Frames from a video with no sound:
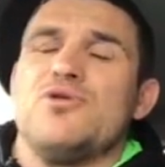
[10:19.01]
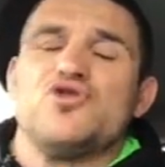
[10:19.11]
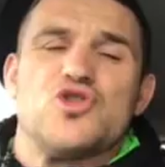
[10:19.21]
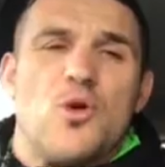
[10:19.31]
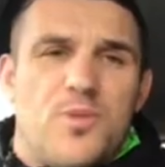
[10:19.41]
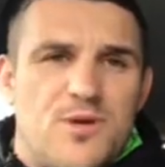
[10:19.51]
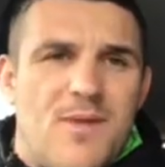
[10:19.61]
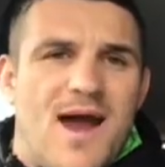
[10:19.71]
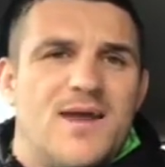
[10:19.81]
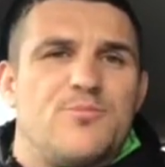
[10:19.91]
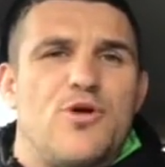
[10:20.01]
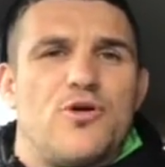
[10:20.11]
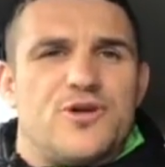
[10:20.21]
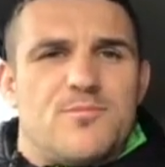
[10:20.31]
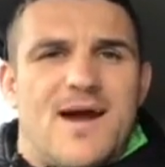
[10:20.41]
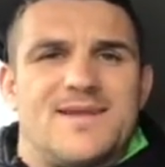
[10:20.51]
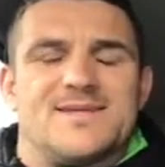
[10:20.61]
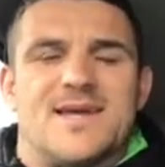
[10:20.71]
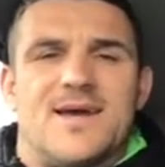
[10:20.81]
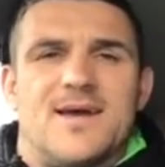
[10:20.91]
But just open your mind, broaden your
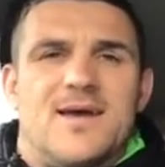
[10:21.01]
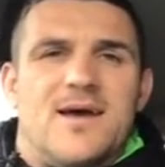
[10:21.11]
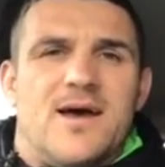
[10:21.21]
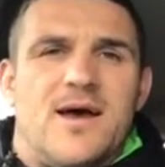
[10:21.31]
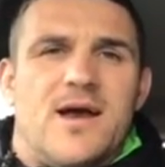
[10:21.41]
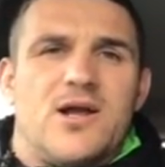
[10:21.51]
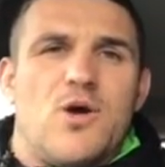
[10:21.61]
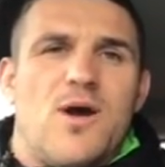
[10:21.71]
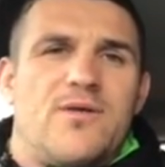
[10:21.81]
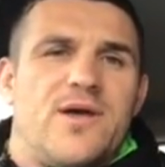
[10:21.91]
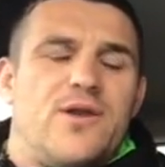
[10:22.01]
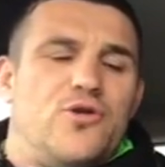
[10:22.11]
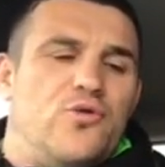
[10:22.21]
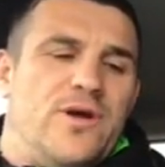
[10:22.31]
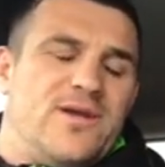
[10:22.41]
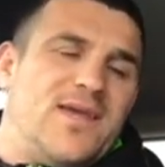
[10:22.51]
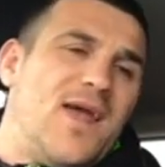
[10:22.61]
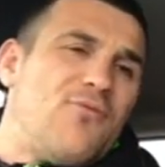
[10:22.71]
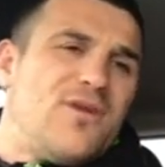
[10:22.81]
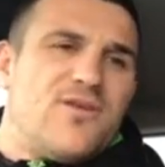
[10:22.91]
mindset, and go out there and do it.
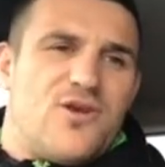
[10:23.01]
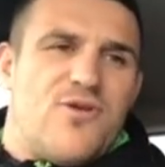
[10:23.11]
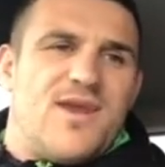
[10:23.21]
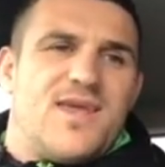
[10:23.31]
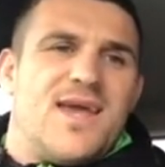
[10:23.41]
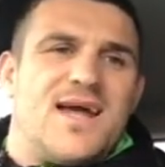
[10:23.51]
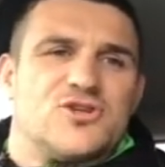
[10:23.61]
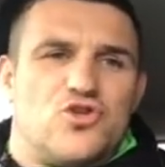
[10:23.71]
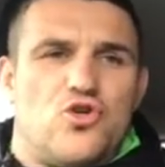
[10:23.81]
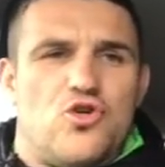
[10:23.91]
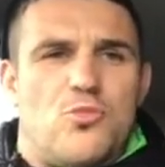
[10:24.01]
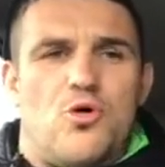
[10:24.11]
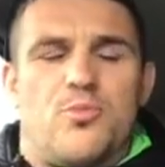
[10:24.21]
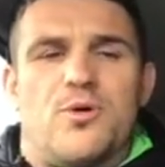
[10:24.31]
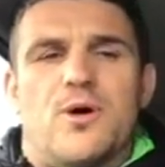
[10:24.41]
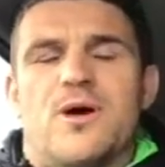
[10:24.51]
Get rid of the credit cards, cut them up.